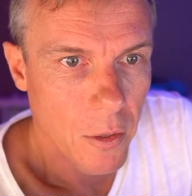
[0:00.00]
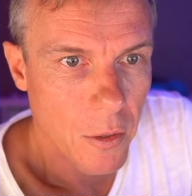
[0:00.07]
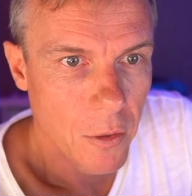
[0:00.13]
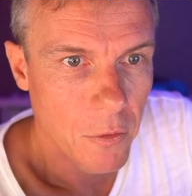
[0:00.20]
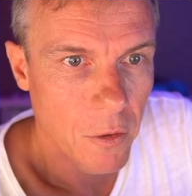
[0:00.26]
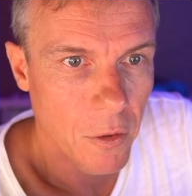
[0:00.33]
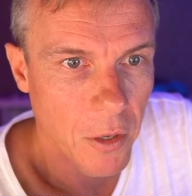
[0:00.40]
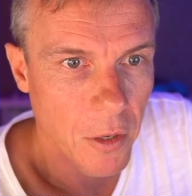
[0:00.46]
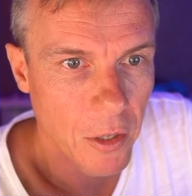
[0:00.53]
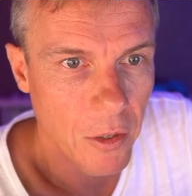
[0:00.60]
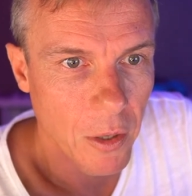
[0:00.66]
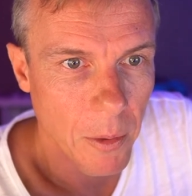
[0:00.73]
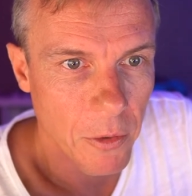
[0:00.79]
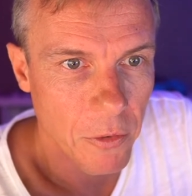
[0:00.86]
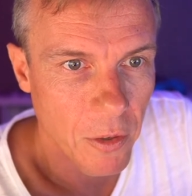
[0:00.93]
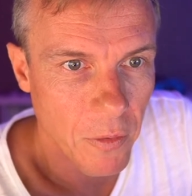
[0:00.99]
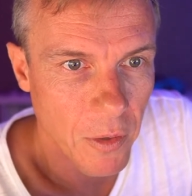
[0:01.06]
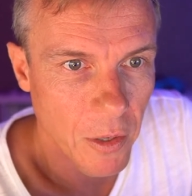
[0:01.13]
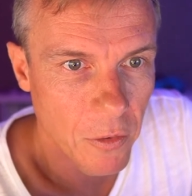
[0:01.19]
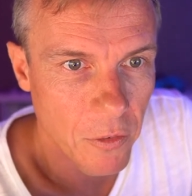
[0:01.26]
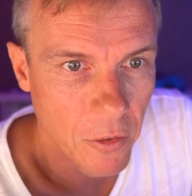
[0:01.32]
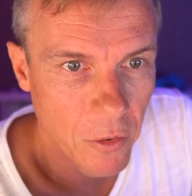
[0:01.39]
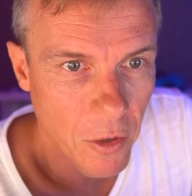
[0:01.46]
So Nick 007 here
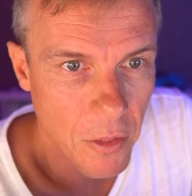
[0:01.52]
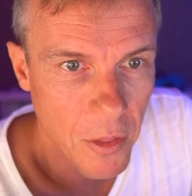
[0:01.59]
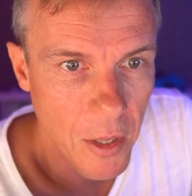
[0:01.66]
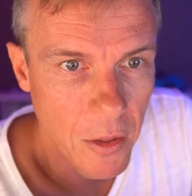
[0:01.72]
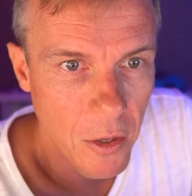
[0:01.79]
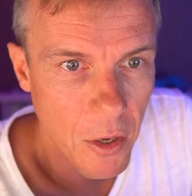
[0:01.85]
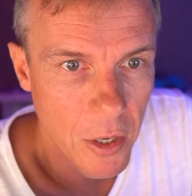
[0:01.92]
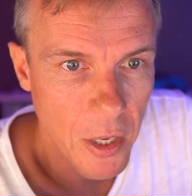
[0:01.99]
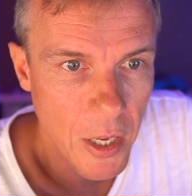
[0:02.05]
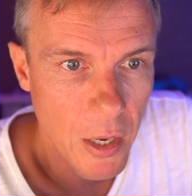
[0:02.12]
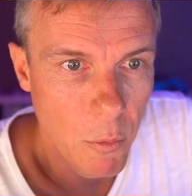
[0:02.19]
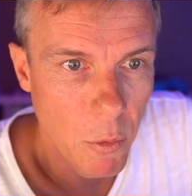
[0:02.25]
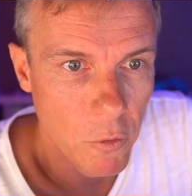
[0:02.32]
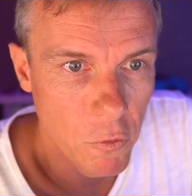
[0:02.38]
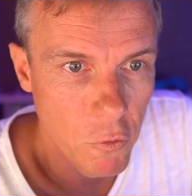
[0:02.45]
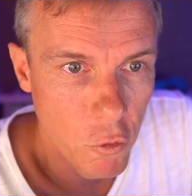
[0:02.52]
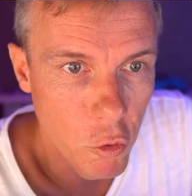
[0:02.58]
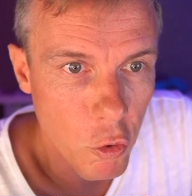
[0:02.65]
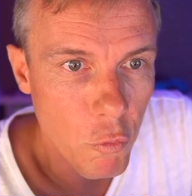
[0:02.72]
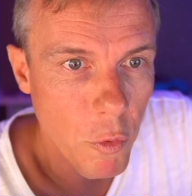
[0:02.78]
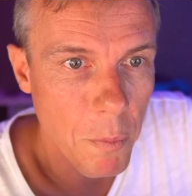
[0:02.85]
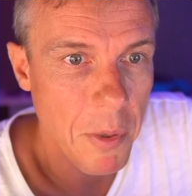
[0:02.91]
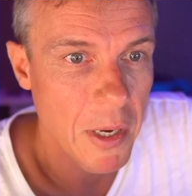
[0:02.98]
says, I think the IKEA ones do
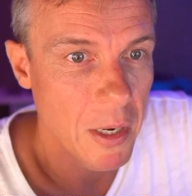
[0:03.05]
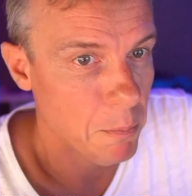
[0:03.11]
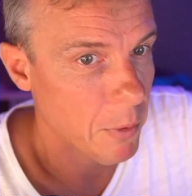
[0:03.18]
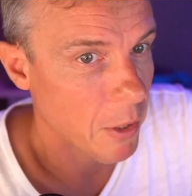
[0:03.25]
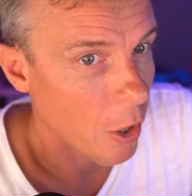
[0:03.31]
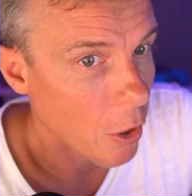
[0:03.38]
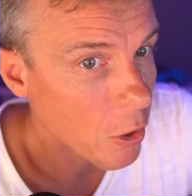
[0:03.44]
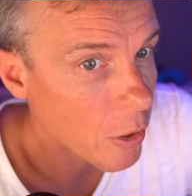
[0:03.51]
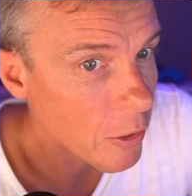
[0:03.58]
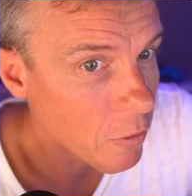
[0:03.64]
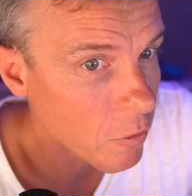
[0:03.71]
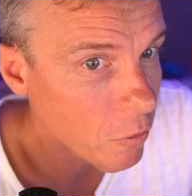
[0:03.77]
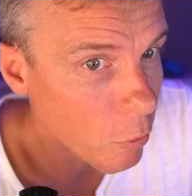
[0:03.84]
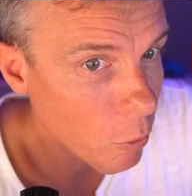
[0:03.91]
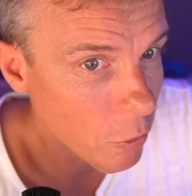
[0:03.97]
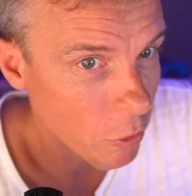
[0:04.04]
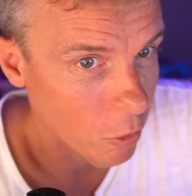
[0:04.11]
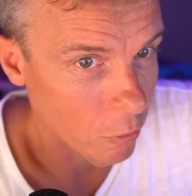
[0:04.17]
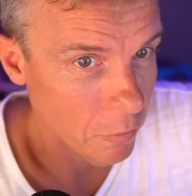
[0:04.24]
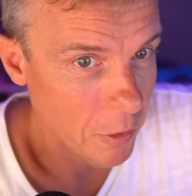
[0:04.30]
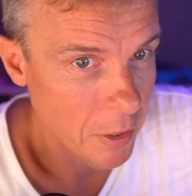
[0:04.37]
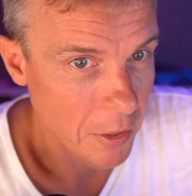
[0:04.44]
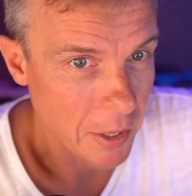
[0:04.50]
repeat, but only sort
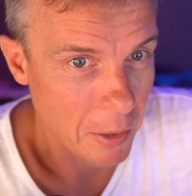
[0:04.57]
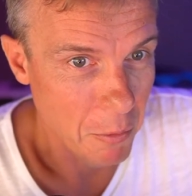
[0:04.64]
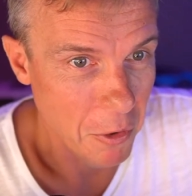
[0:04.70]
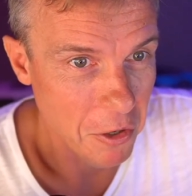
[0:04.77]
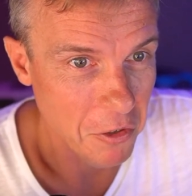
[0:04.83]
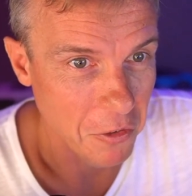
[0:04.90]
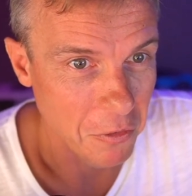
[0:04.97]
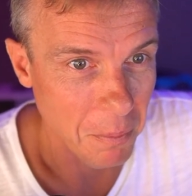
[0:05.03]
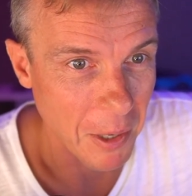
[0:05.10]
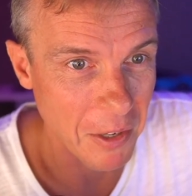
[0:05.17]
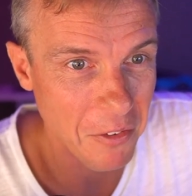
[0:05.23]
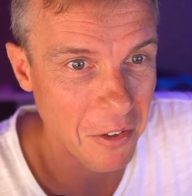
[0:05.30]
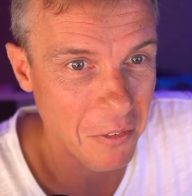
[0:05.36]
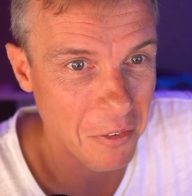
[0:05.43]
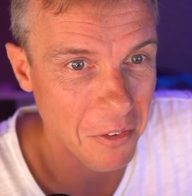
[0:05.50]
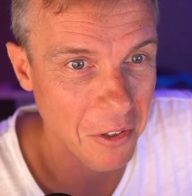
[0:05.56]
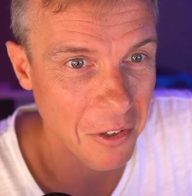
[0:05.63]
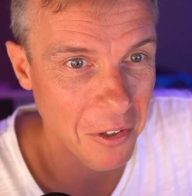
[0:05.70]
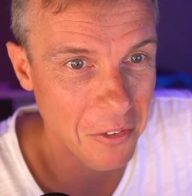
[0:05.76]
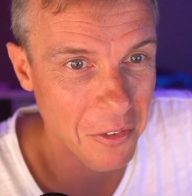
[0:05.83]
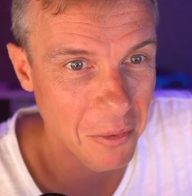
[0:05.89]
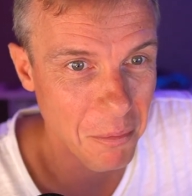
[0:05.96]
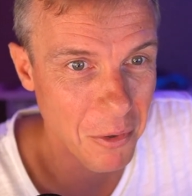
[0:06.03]
of. They weren't expensive, so it
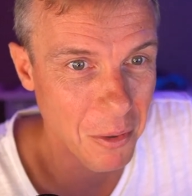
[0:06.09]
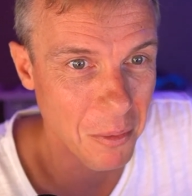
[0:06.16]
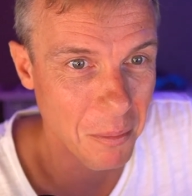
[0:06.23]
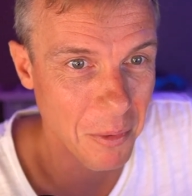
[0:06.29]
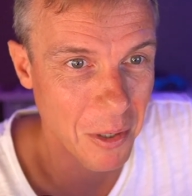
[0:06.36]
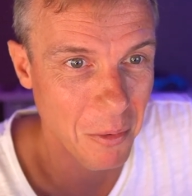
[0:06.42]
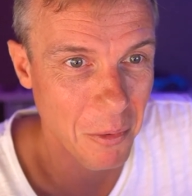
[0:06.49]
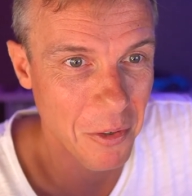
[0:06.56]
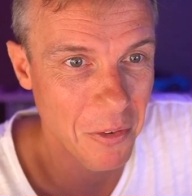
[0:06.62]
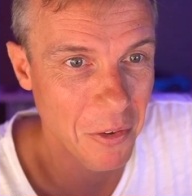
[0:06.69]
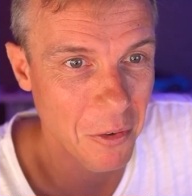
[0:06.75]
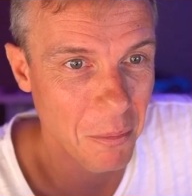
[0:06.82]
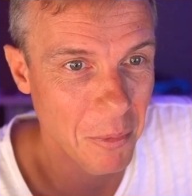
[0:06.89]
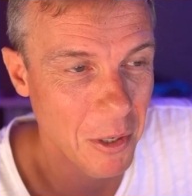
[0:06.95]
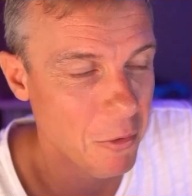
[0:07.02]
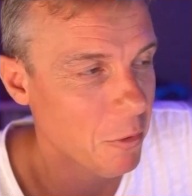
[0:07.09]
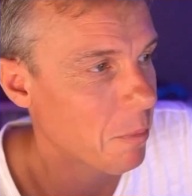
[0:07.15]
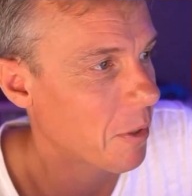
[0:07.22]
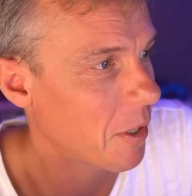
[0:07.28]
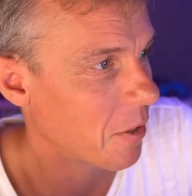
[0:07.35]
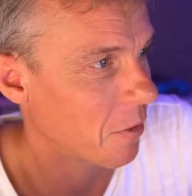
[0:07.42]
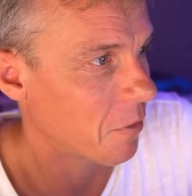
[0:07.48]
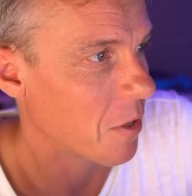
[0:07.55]
isn't a problem, but I wish they were better
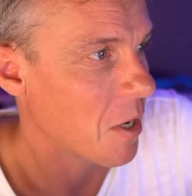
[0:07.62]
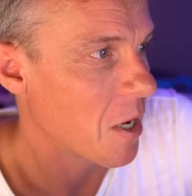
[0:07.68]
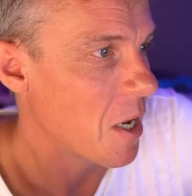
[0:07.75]
repeaters.